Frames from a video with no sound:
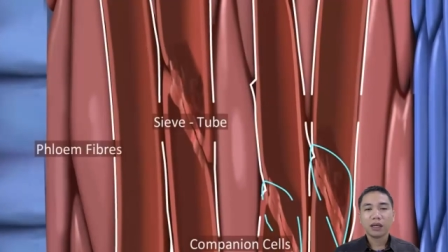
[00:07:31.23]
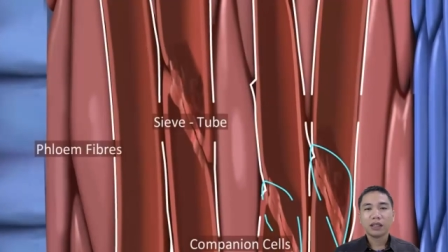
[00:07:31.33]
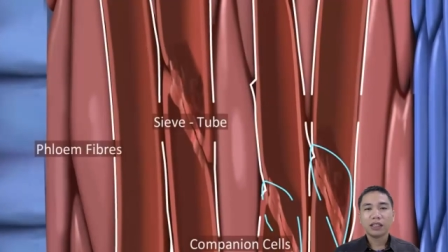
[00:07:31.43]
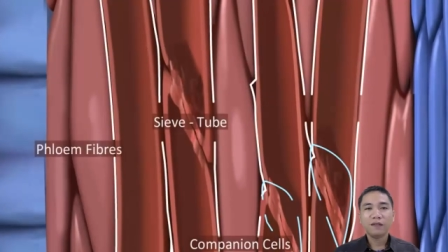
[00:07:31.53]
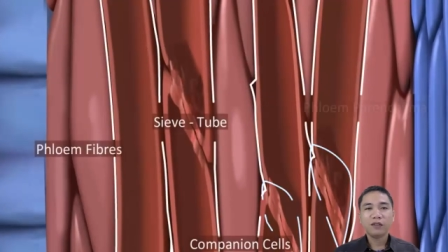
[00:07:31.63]

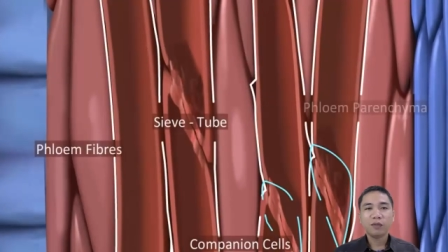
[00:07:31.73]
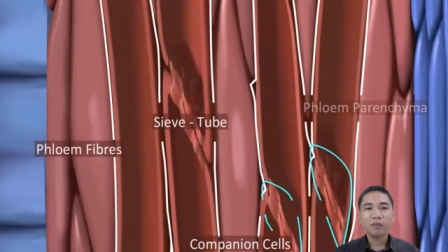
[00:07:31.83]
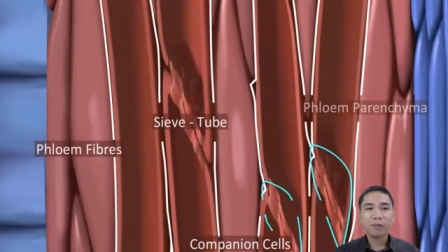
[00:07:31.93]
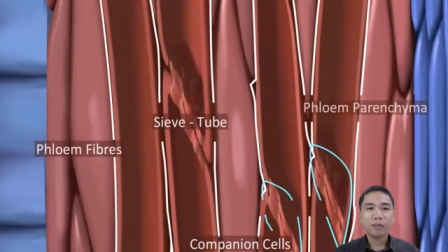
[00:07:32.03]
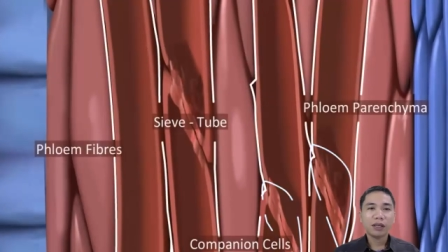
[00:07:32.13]
Sieve tube
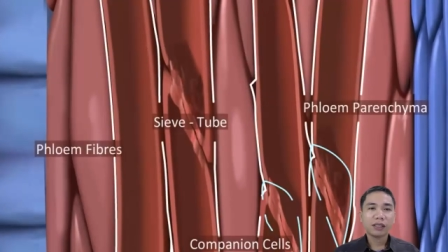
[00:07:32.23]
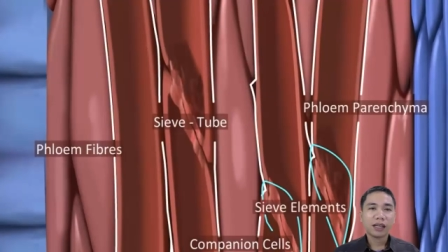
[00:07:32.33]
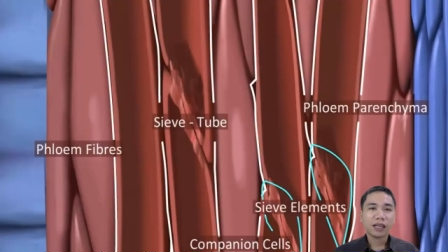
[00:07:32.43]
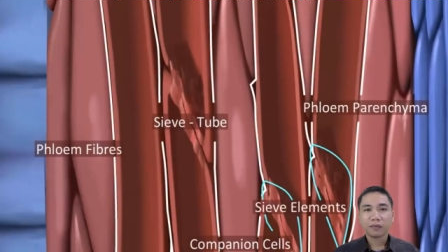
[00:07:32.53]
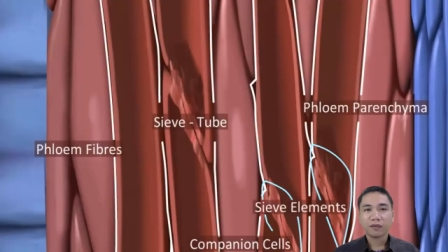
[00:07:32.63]
members
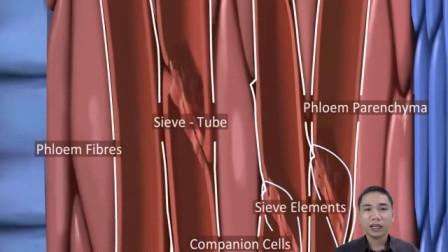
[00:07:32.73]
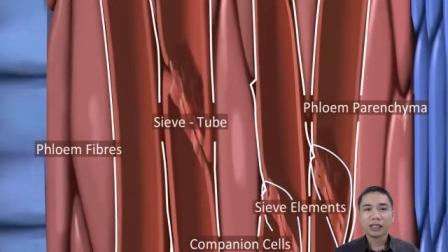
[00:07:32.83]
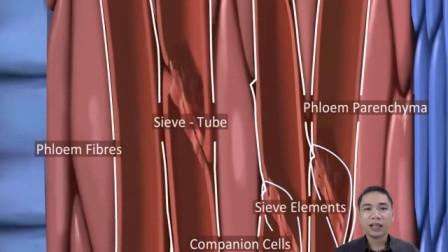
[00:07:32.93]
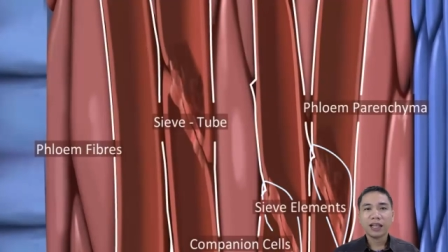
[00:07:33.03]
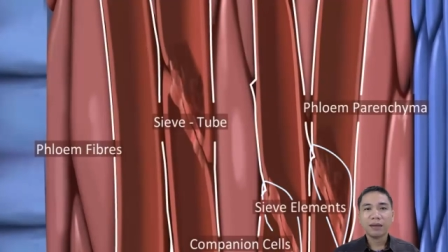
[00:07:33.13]
like
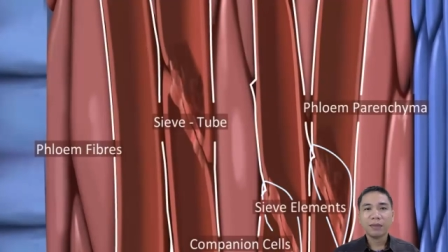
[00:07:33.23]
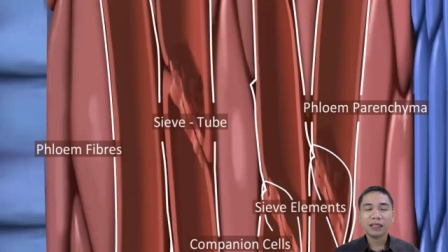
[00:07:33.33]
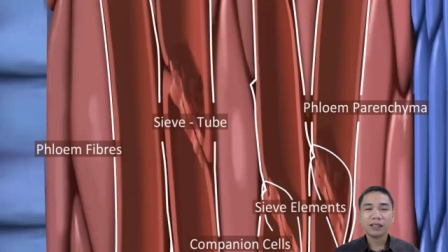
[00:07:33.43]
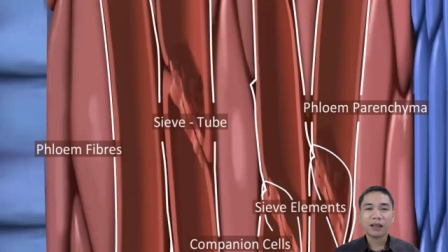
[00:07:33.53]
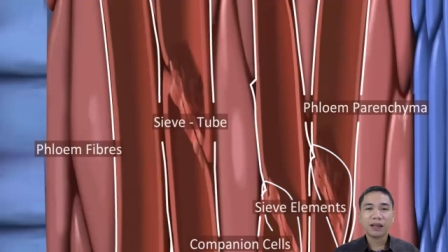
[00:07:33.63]
vessel
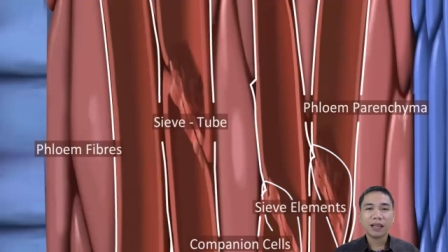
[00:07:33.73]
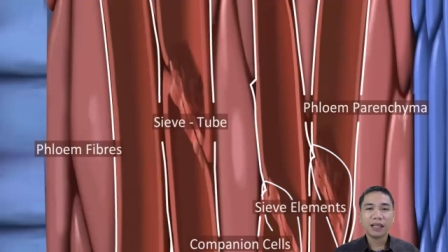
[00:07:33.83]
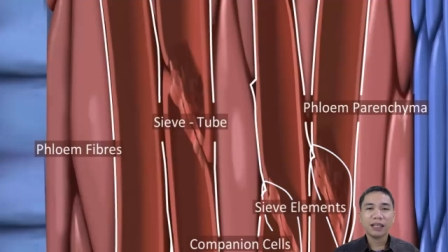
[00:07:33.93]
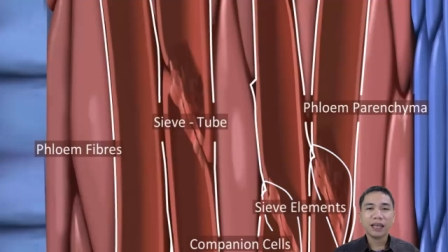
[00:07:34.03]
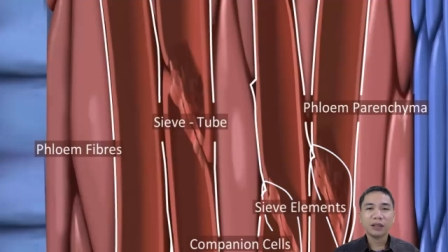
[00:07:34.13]
elements are
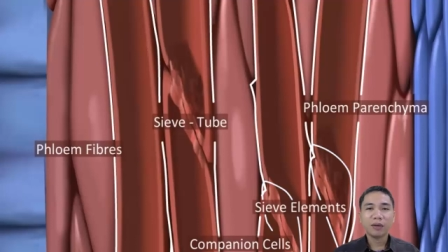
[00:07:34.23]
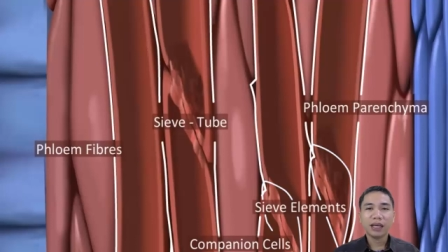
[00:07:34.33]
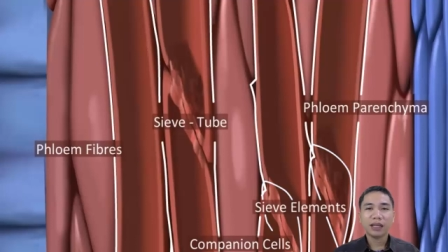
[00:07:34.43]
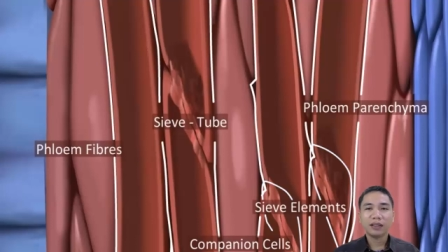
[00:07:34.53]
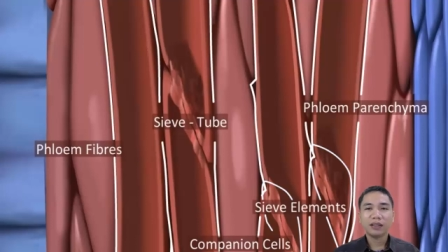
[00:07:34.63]
laid
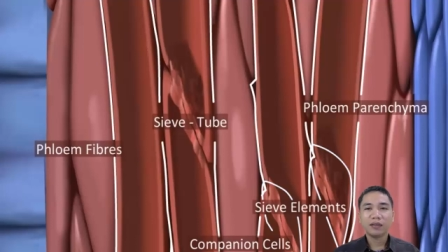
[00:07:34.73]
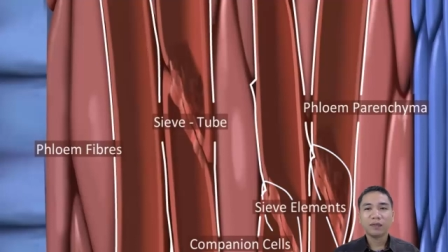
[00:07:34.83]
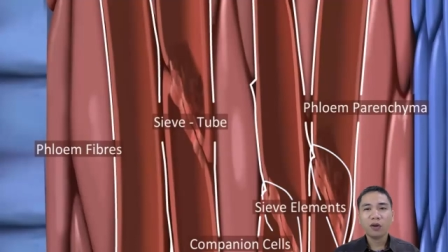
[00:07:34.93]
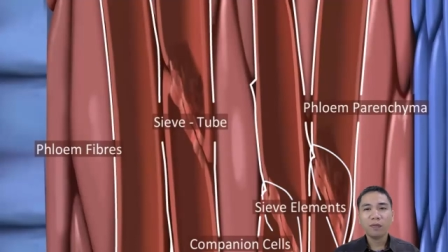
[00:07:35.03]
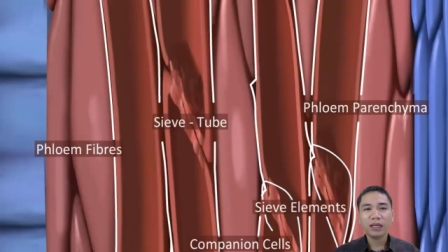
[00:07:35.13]
end-to-end, -end,
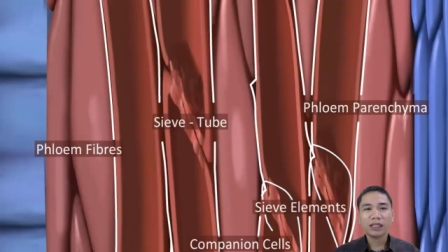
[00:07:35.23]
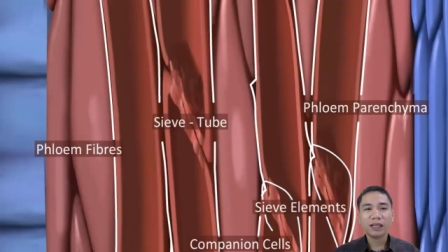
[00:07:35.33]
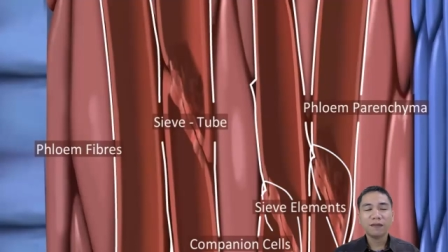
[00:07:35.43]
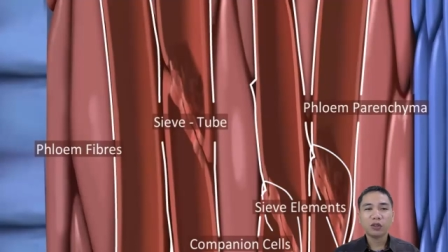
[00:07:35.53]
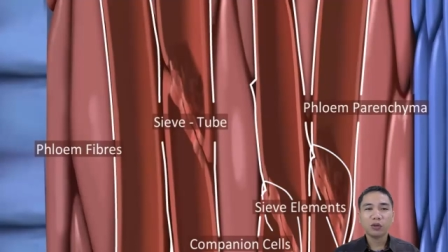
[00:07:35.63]
forming
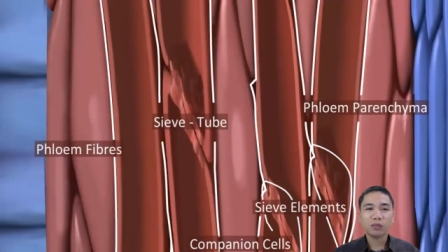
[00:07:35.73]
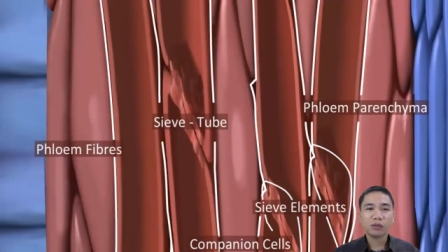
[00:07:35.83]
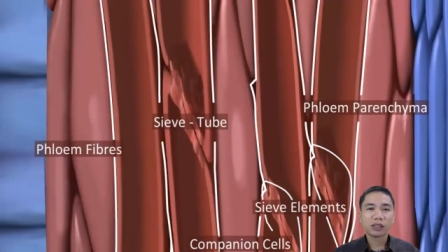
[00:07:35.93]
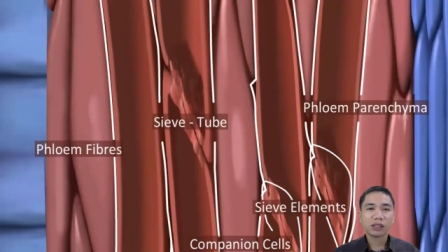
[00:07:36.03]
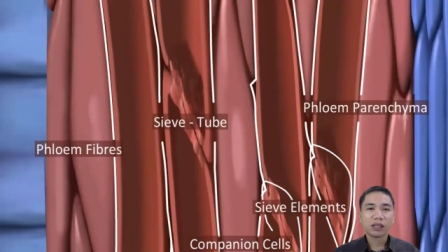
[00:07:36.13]
sieve
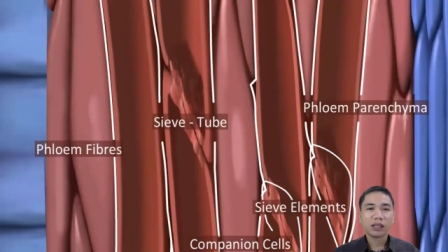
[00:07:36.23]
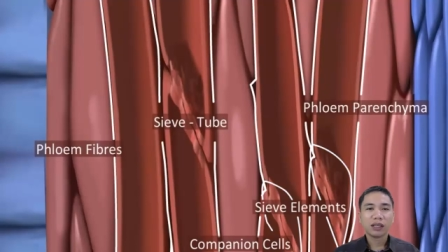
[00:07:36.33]
tubes.